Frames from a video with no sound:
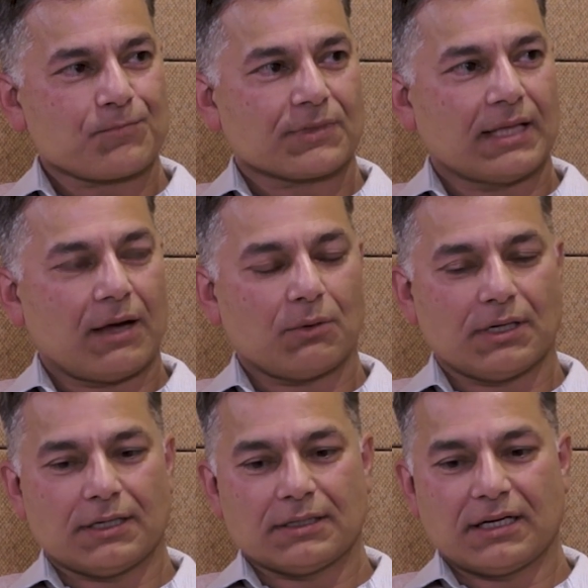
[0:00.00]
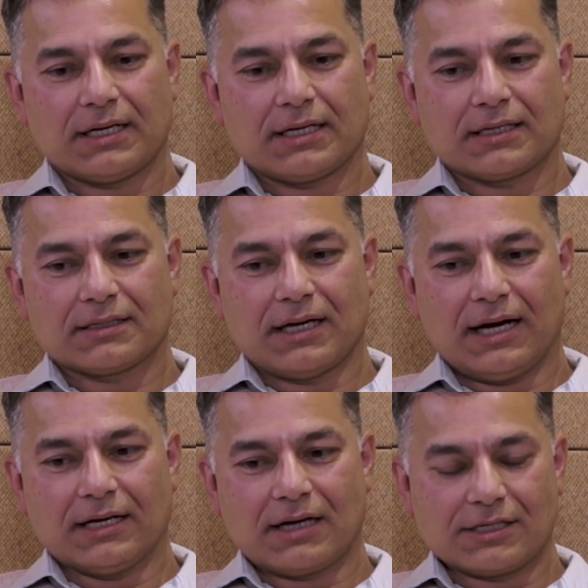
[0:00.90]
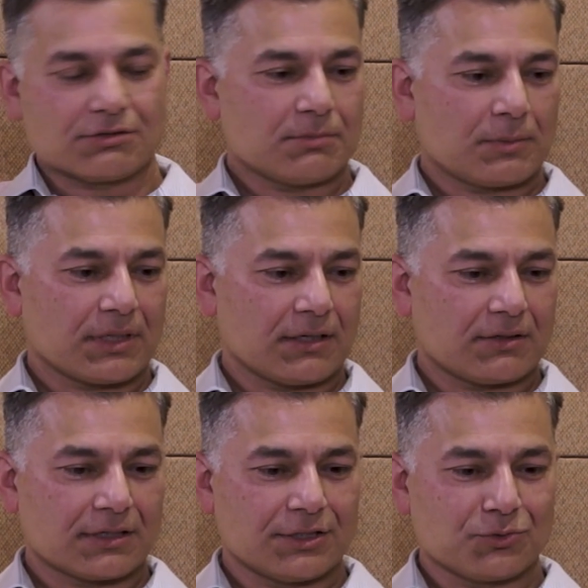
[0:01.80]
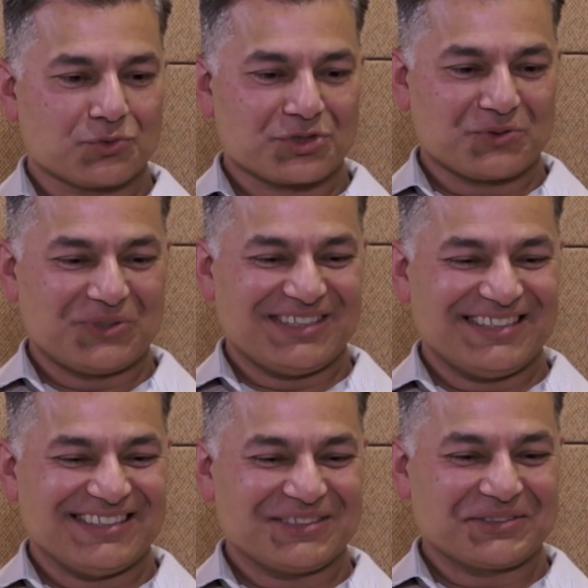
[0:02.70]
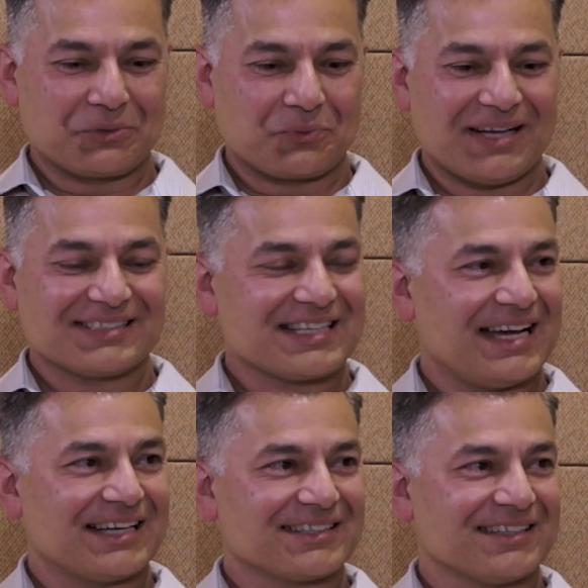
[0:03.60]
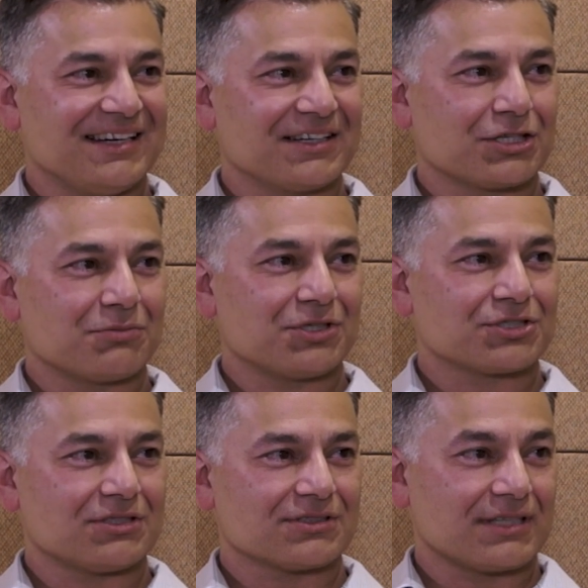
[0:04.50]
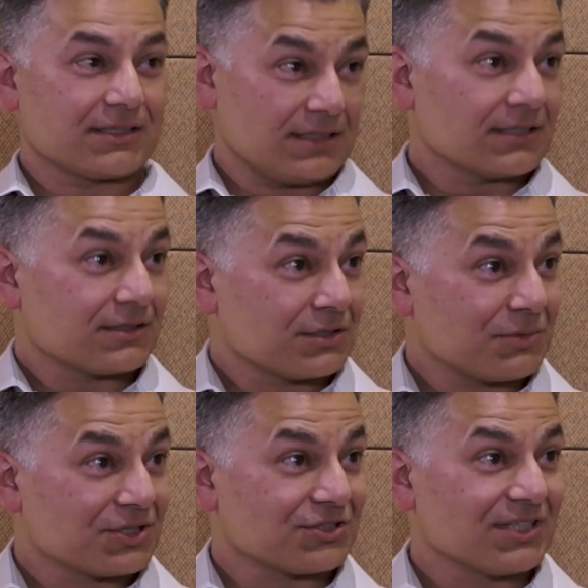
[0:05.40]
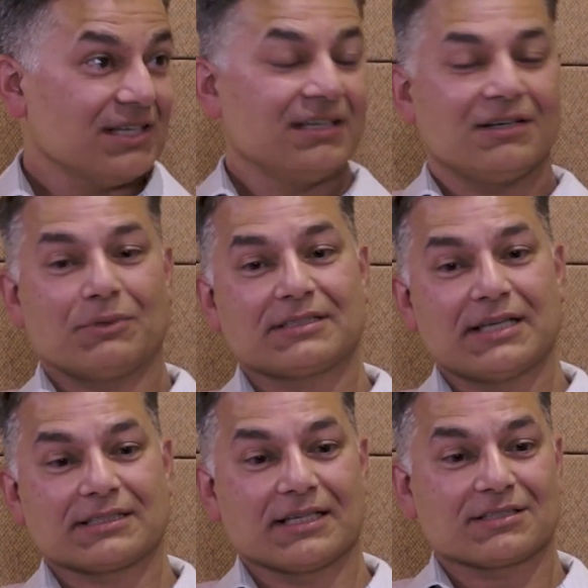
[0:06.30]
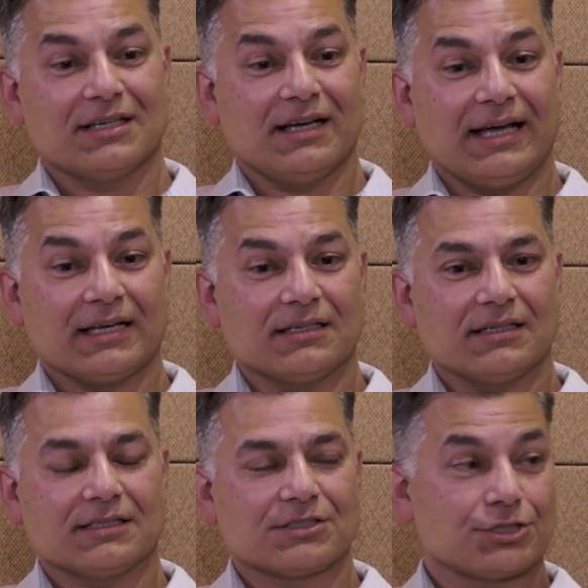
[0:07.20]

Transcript: Now, I do remember hearing you do the red tag commercials, like commercials, red tag days, and it's a